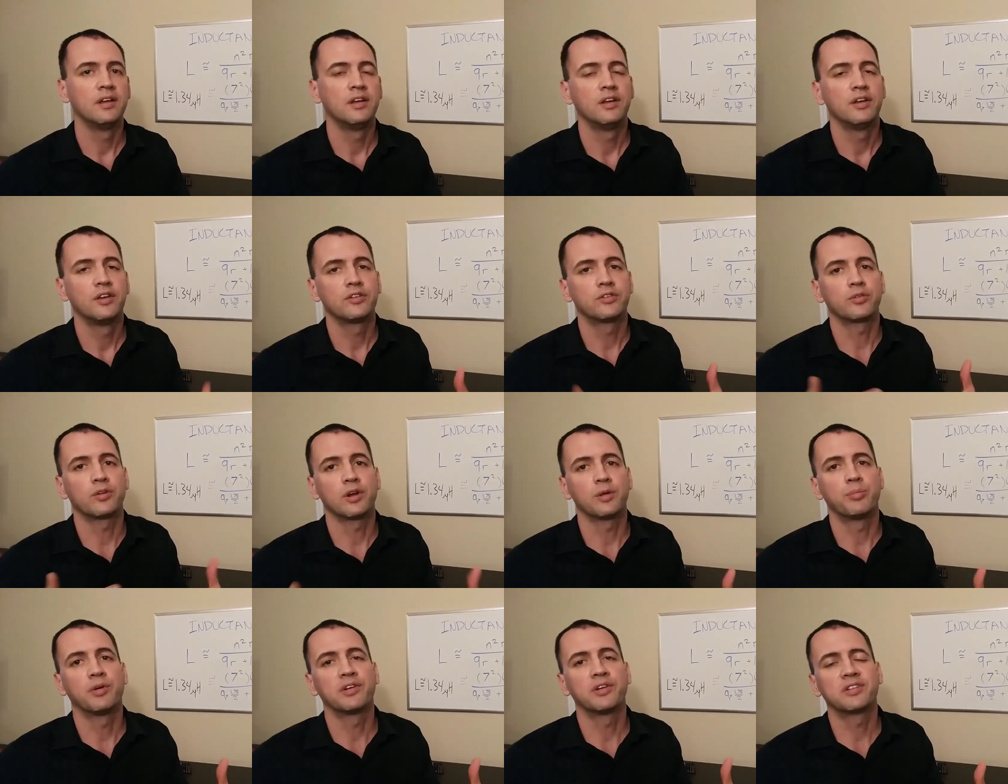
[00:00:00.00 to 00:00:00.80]
So when I
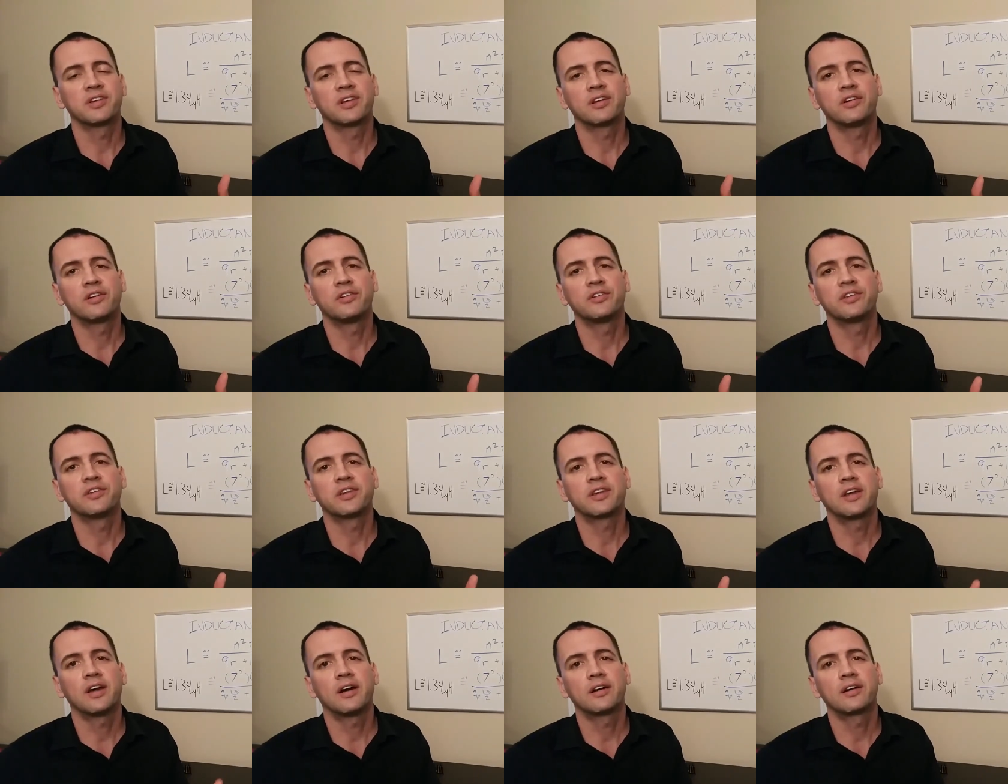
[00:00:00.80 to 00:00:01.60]
punch that all into the
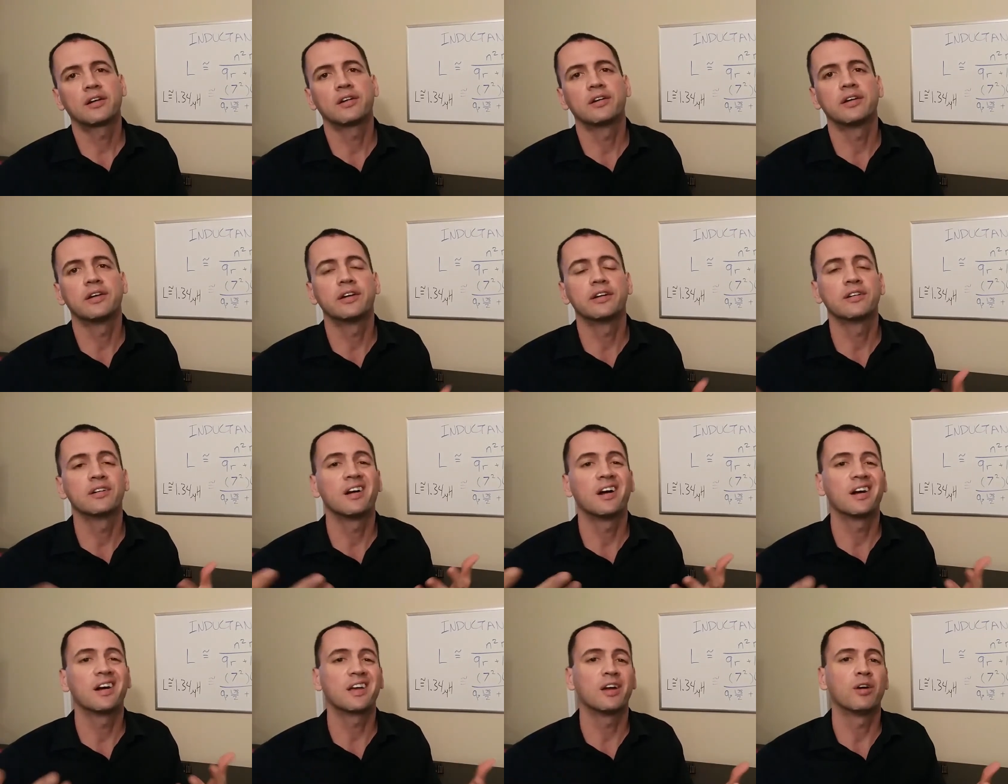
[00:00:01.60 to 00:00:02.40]
calculator,
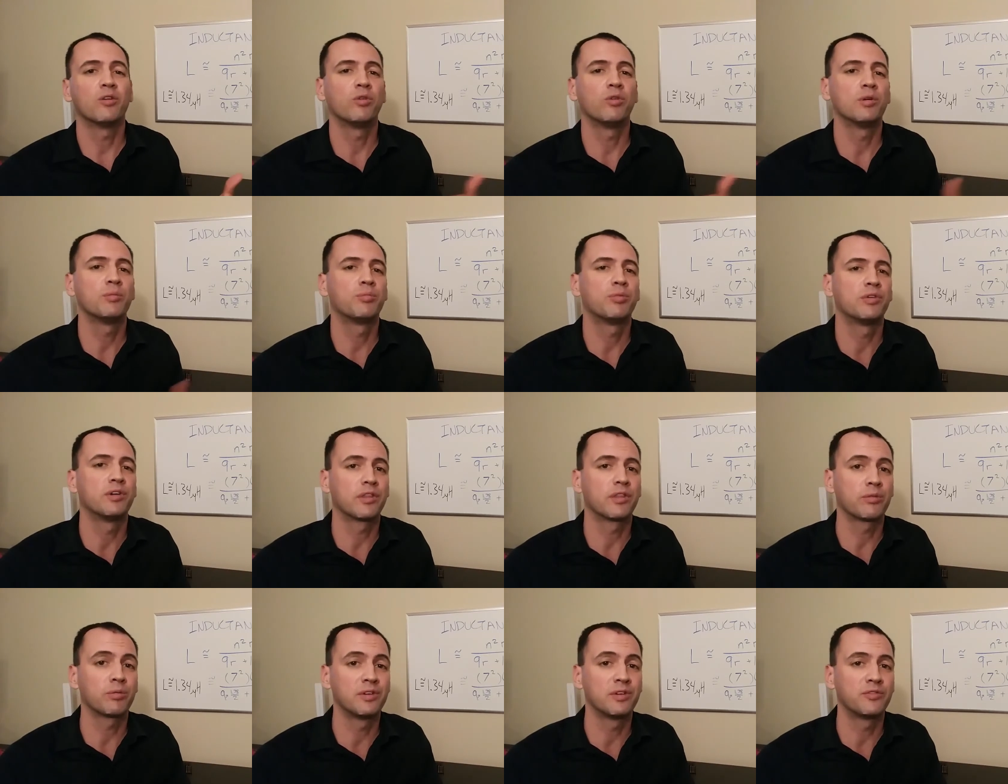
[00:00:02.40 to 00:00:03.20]
I get
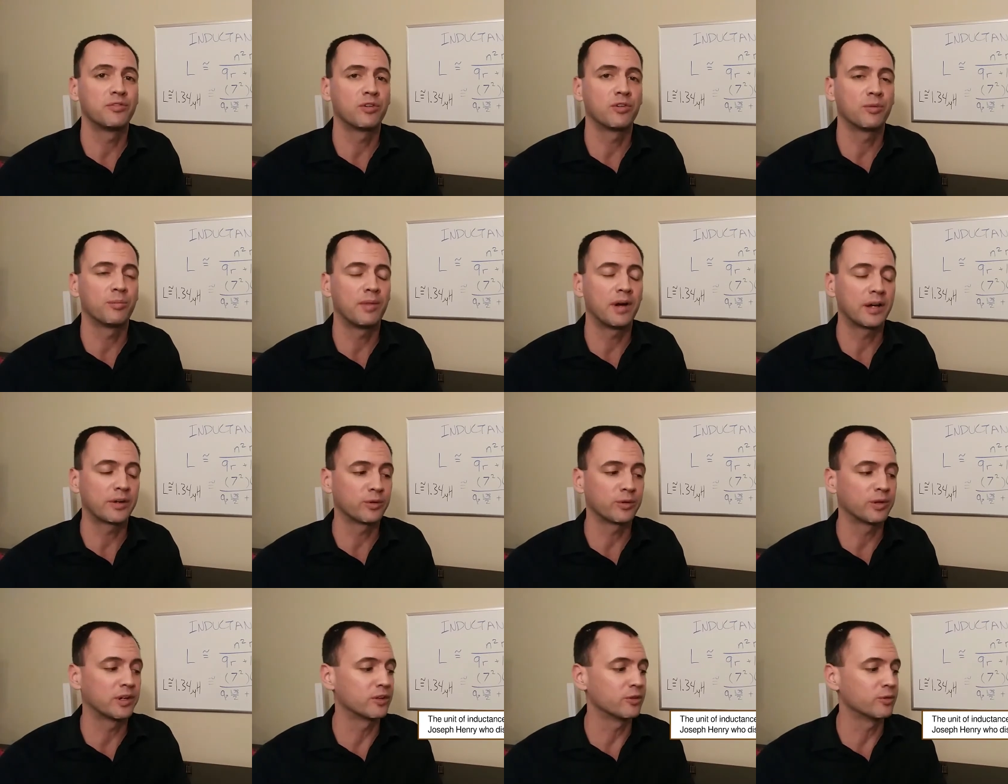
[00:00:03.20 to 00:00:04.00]
1.34
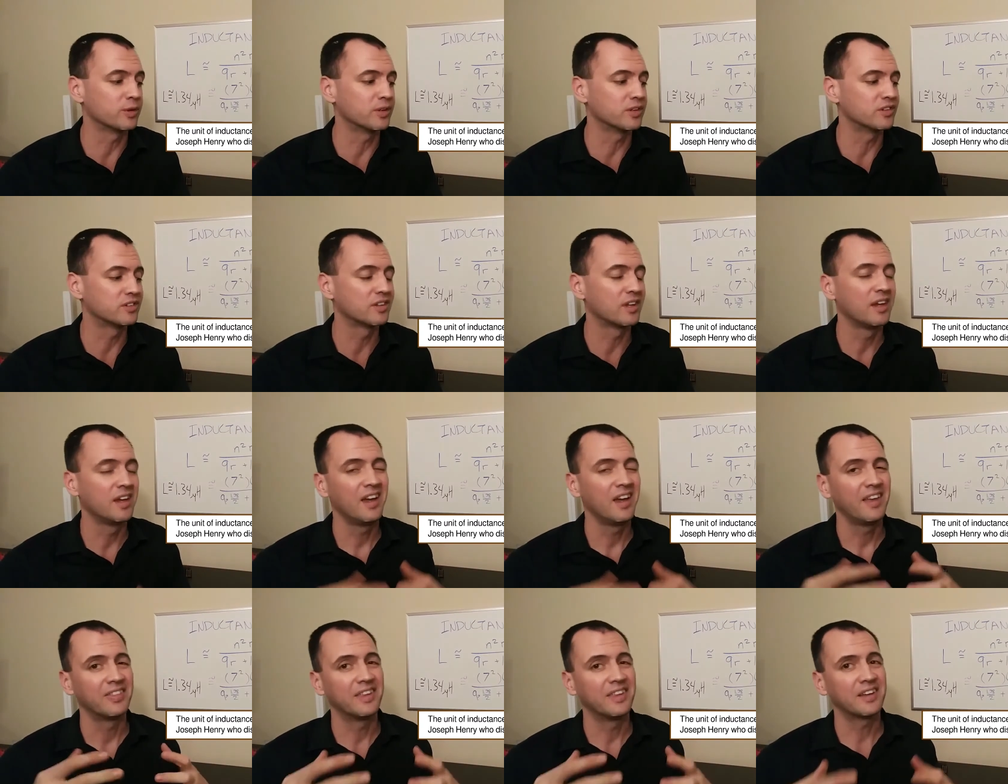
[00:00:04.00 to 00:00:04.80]
microhenries.
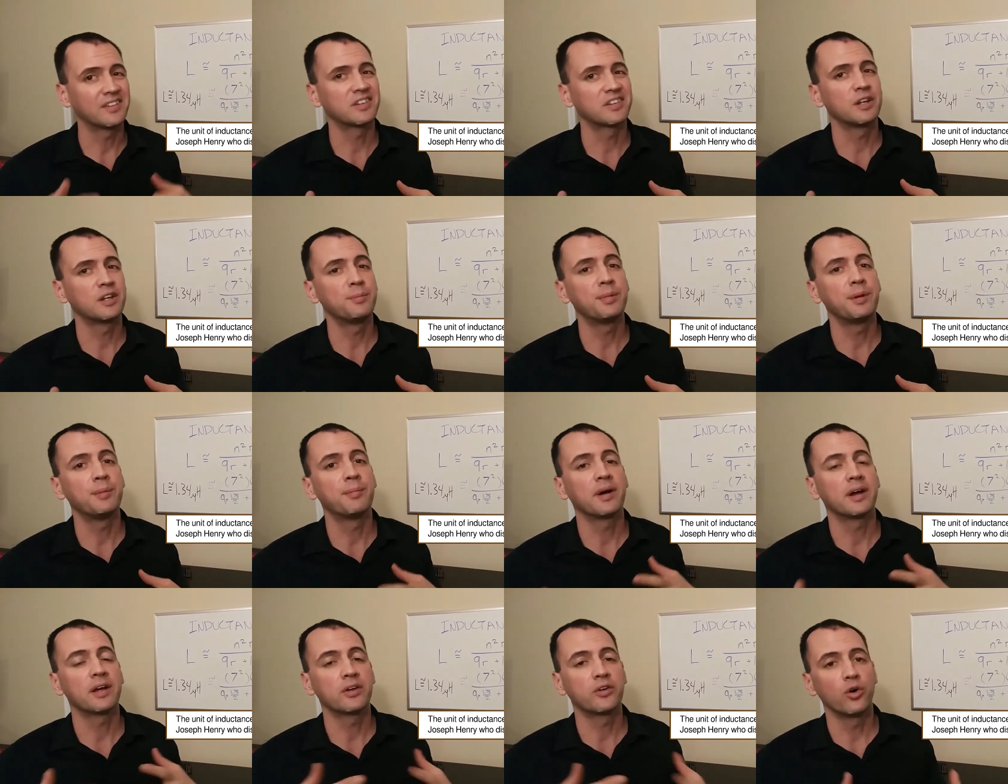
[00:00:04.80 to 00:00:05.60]
That's going to be my
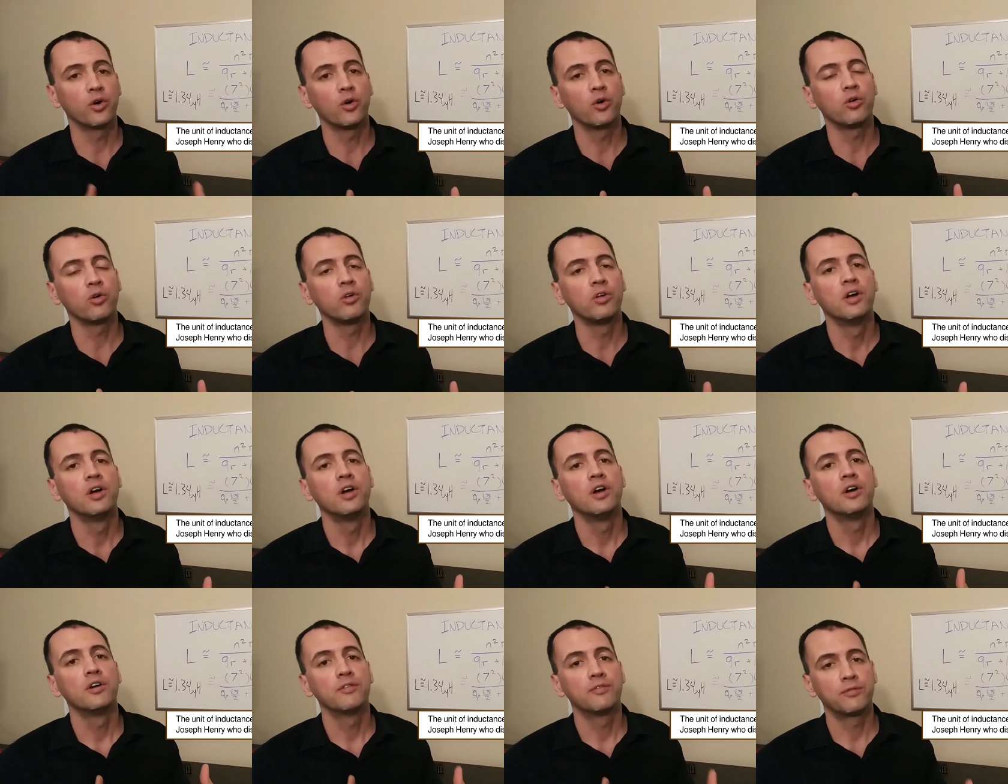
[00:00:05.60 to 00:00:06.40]
goal
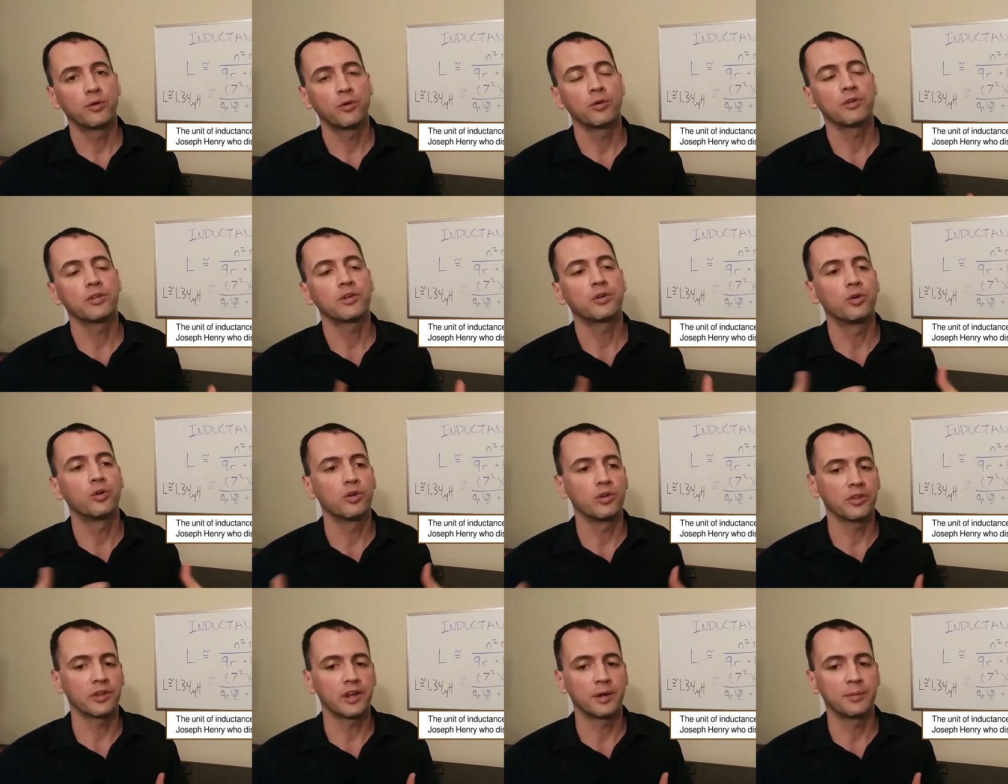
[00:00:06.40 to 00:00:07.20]
for the coil
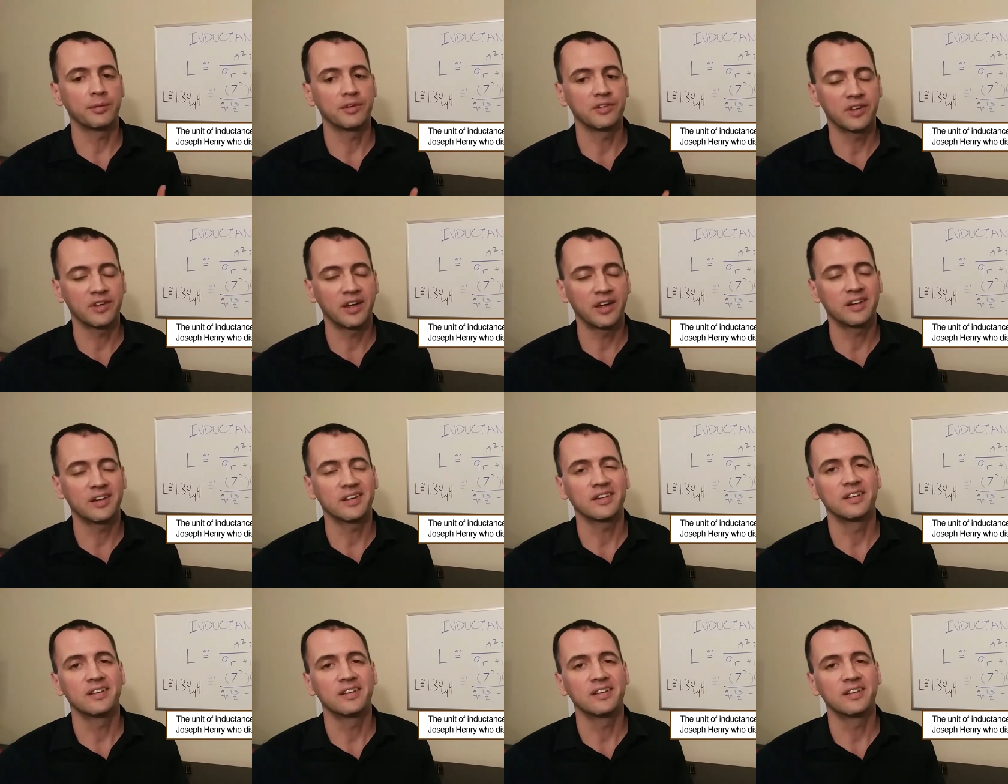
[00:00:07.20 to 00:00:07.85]
that I'm designing.